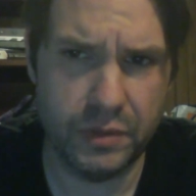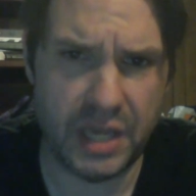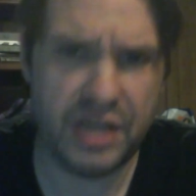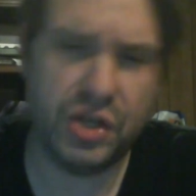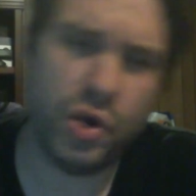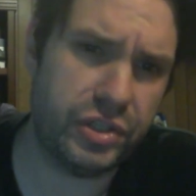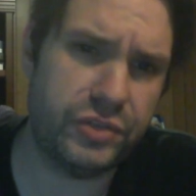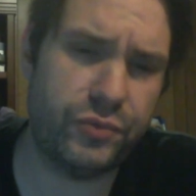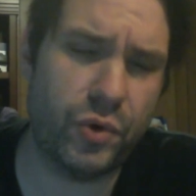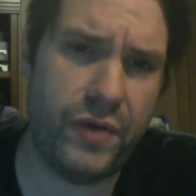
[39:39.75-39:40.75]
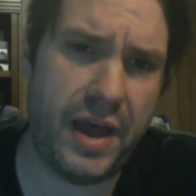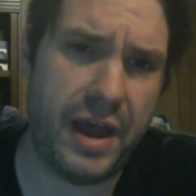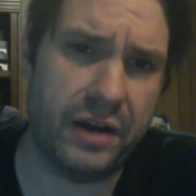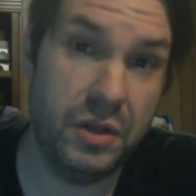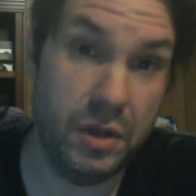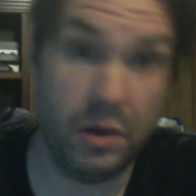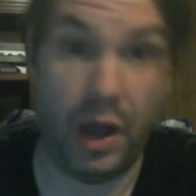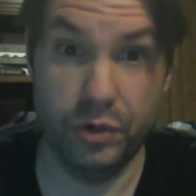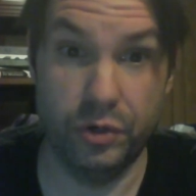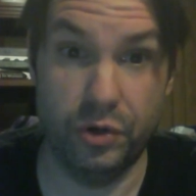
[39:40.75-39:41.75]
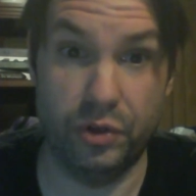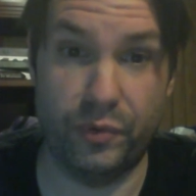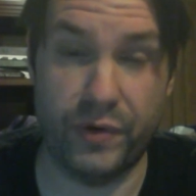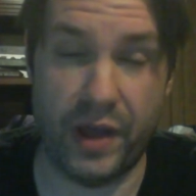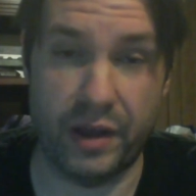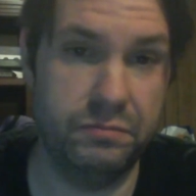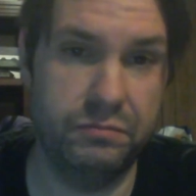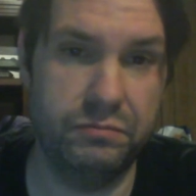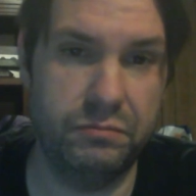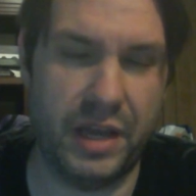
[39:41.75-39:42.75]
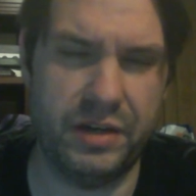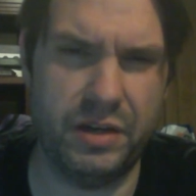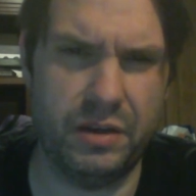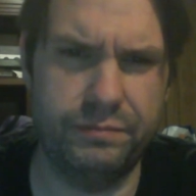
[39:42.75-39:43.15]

He knows this for a fact. How do you know this for a fact? Can't tell you.